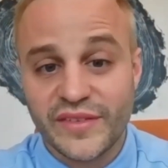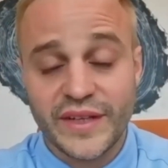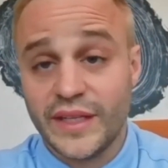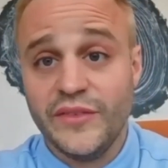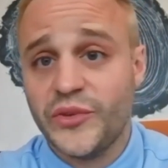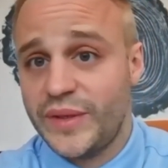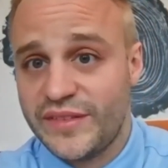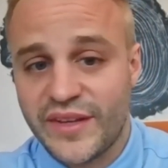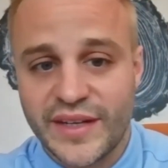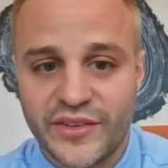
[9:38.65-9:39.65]
and to give you
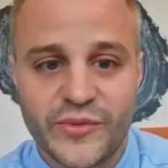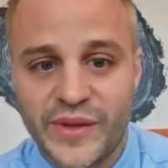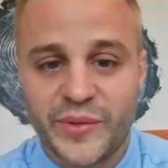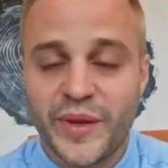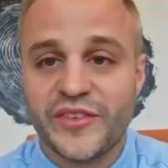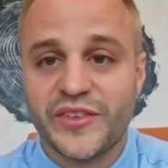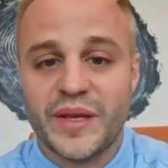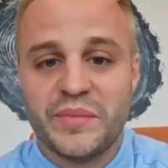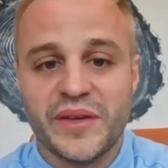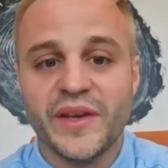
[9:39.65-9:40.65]
insight into whether a patient
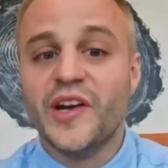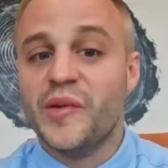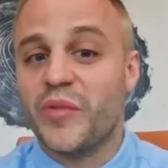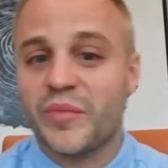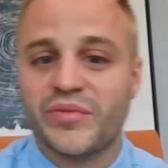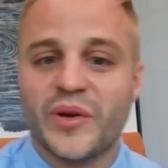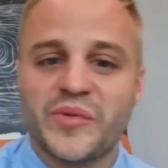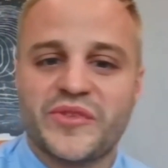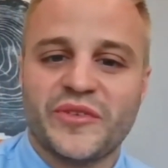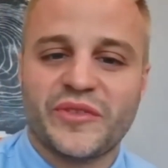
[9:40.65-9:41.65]
may be more
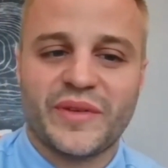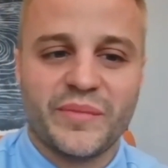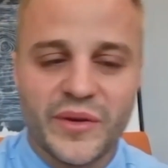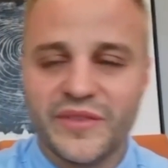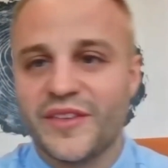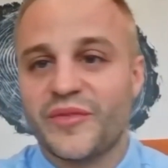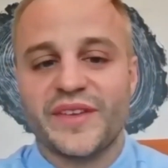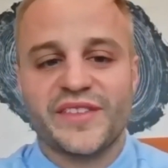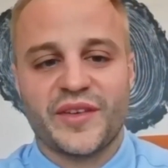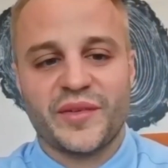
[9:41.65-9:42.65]
prone to thrombosis
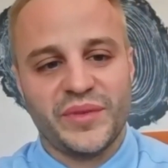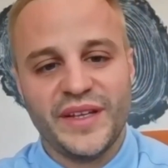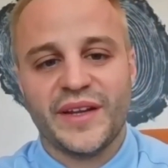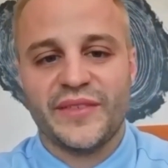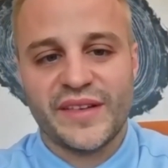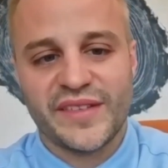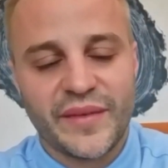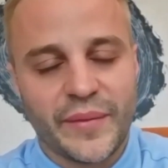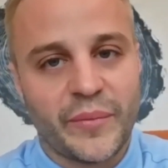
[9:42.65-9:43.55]
risk or bleeding risk.